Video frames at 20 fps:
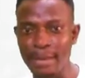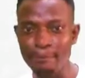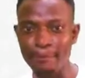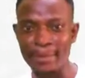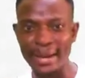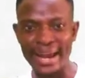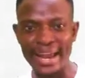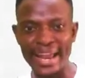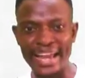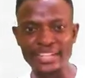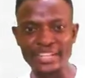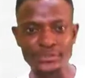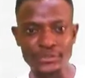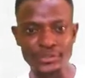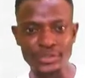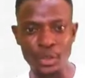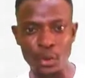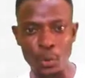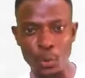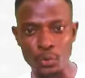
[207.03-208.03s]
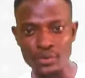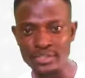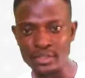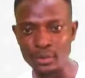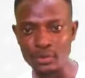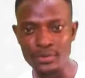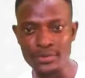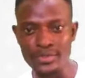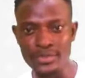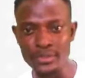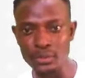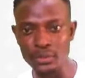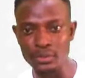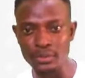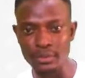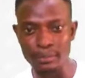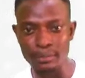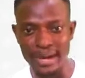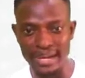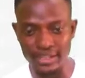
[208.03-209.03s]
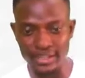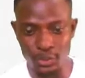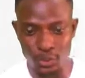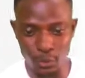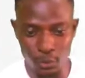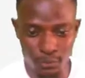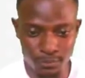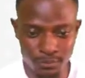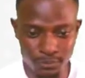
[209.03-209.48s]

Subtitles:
by entering the hostel through the back door.